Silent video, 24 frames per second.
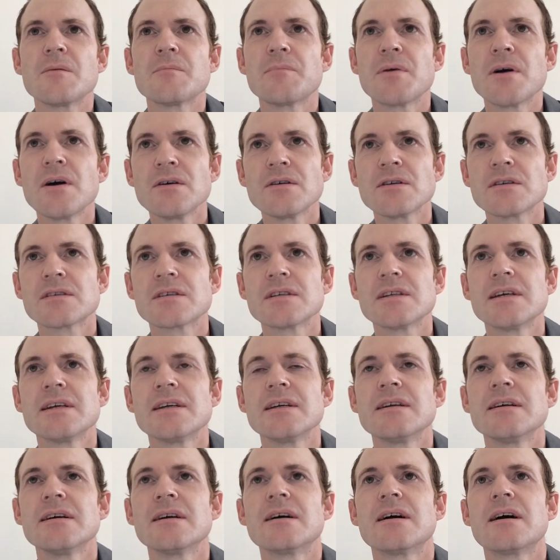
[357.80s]

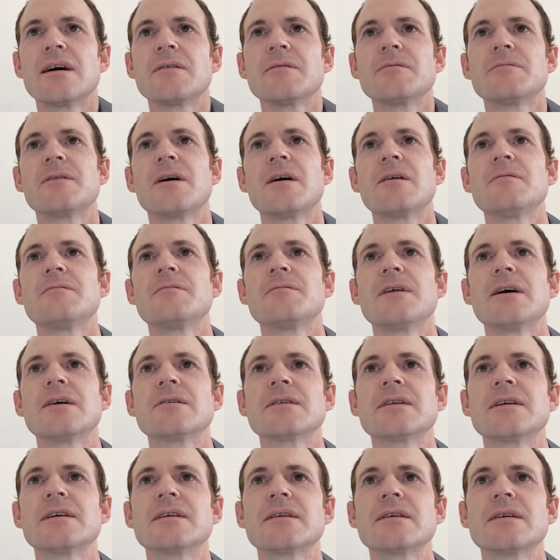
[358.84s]
Personally, I've
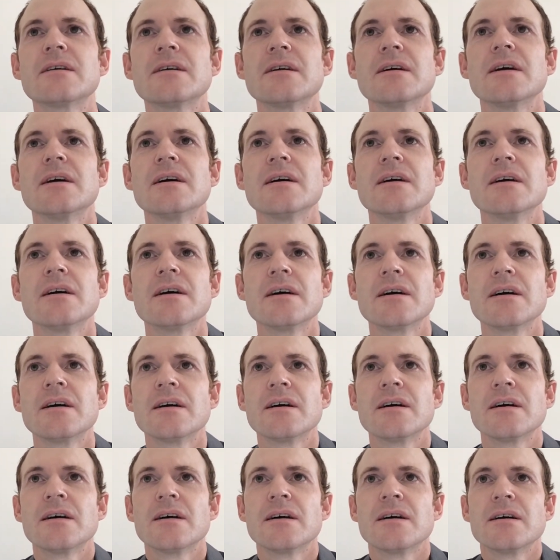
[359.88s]
found it,
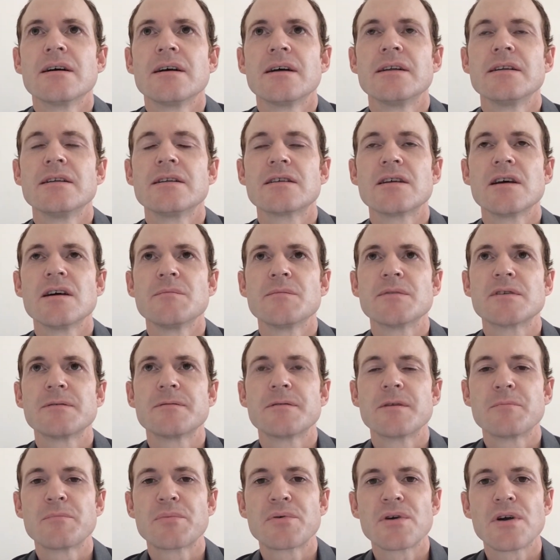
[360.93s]
in terms
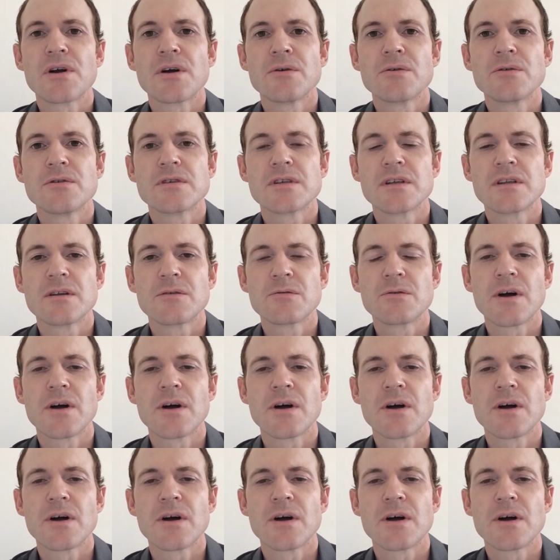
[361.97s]
of the prose and the